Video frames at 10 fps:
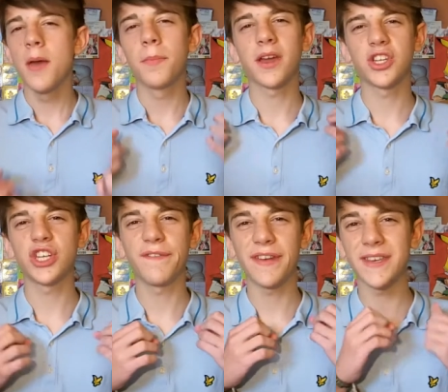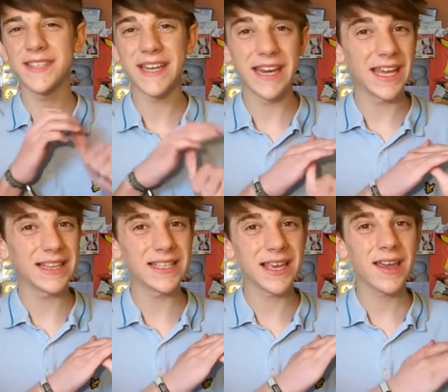because she feels it
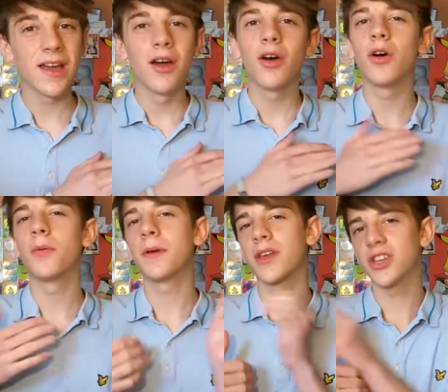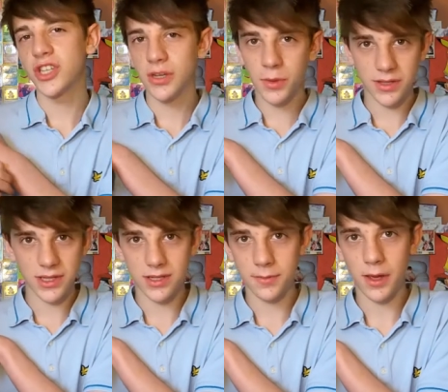needs it or because she wants
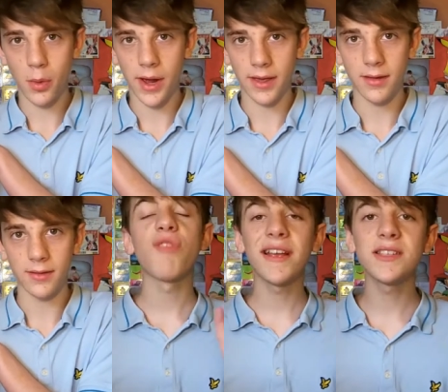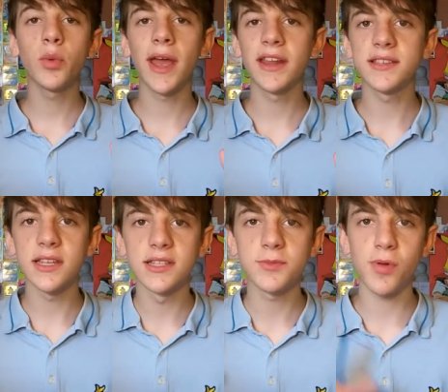it to be quiet? Raise awareness
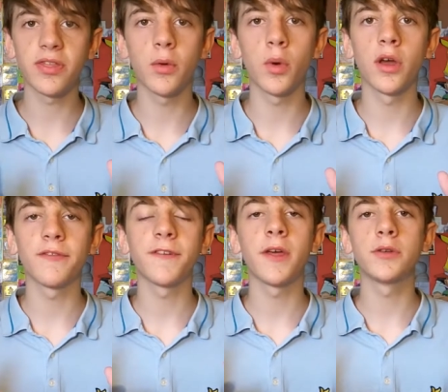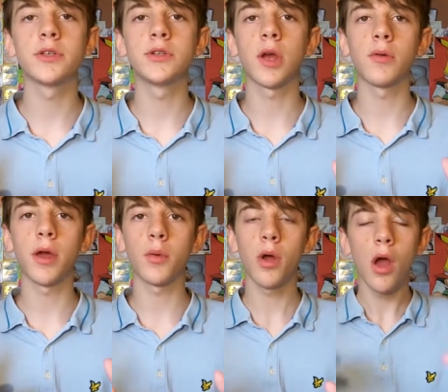and spread the word for those who don't
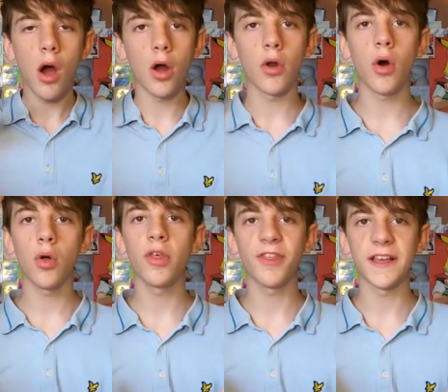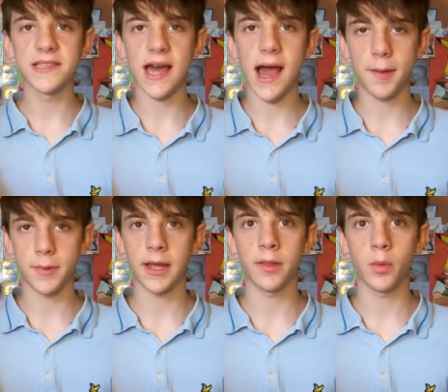know on all the things that are
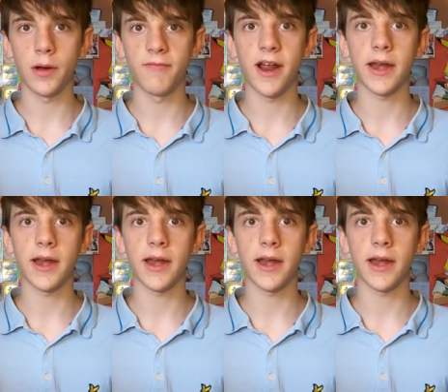happening in the world right